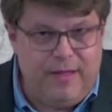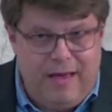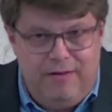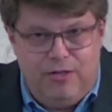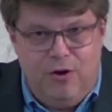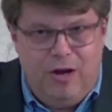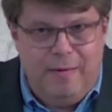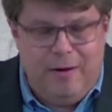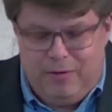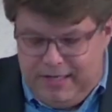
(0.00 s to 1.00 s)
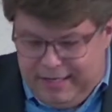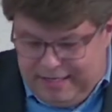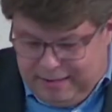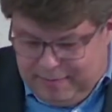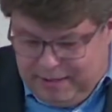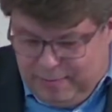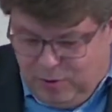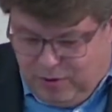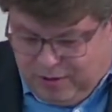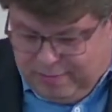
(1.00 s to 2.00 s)
I will talk about it a little bit
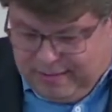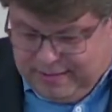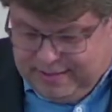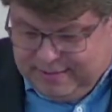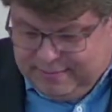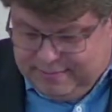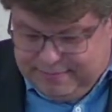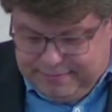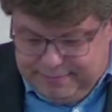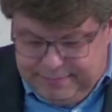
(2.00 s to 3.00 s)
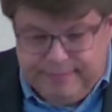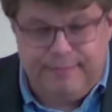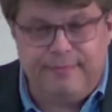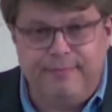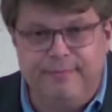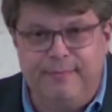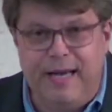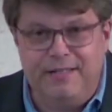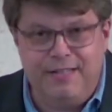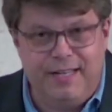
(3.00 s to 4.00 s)
more, but
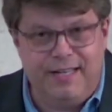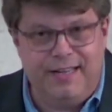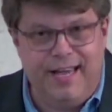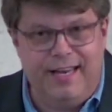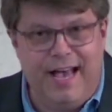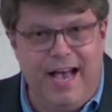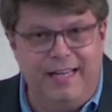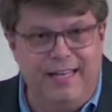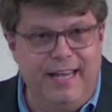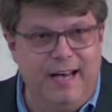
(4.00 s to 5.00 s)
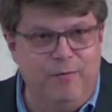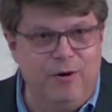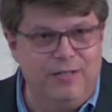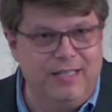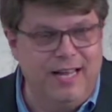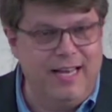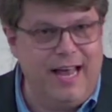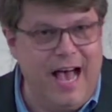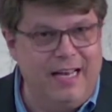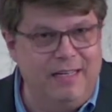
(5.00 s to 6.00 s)
basically the idea was that
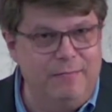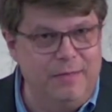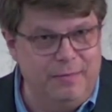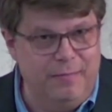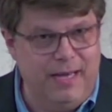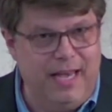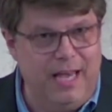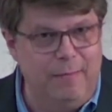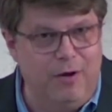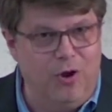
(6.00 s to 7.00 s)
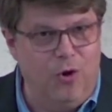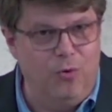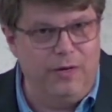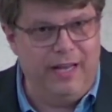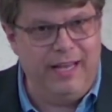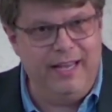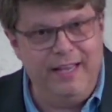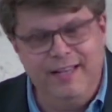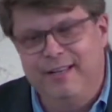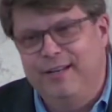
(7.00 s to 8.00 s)
Adam became
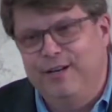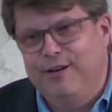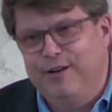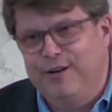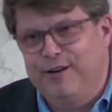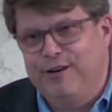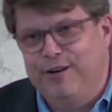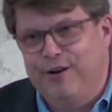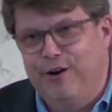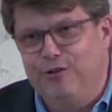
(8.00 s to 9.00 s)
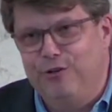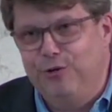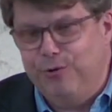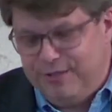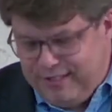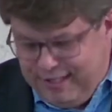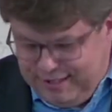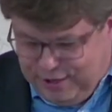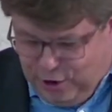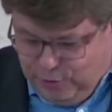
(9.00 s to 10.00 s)
lonely. God used
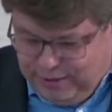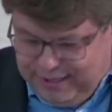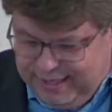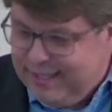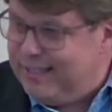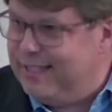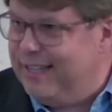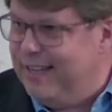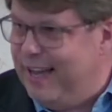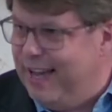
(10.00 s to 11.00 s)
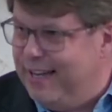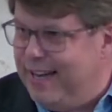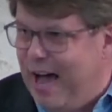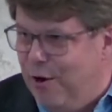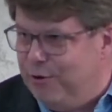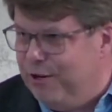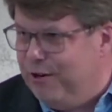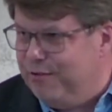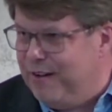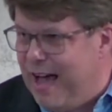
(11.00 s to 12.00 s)
this loneliness, and out
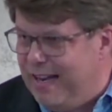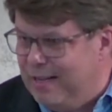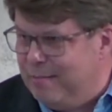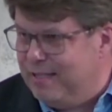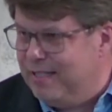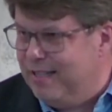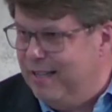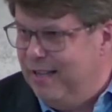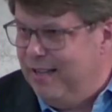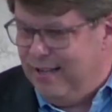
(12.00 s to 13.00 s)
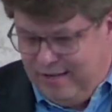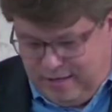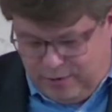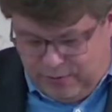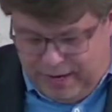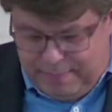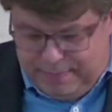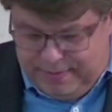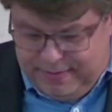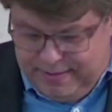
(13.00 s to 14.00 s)
of Adam's rib